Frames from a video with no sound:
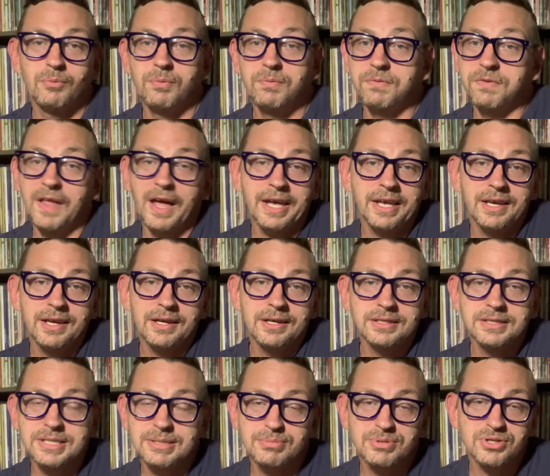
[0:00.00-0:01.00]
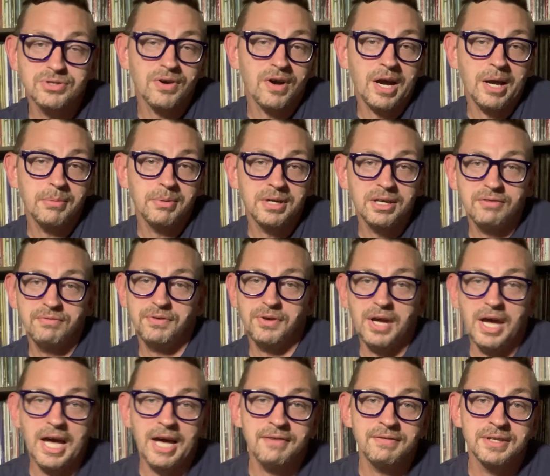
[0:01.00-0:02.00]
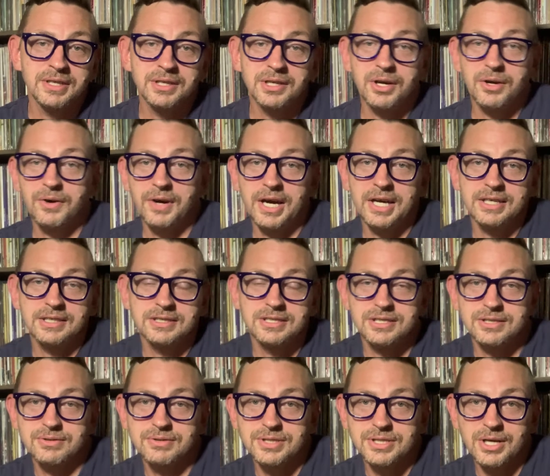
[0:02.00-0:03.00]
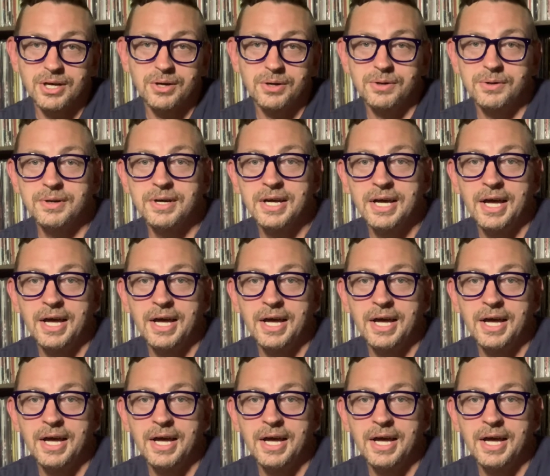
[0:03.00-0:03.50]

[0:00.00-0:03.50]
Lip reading: liking and subscribing if you haven't. Go ahead and do so.